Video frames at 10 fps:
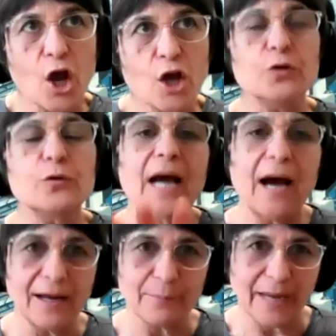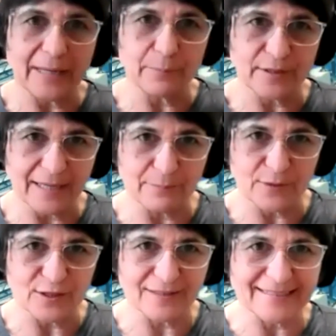You can't make
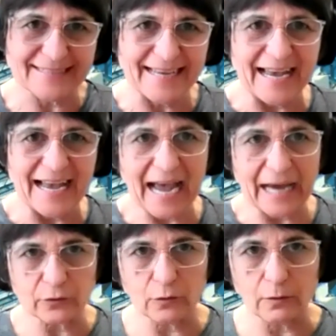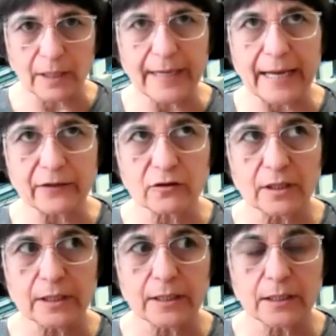presumptions at all. And
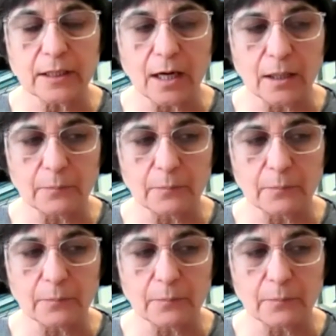actually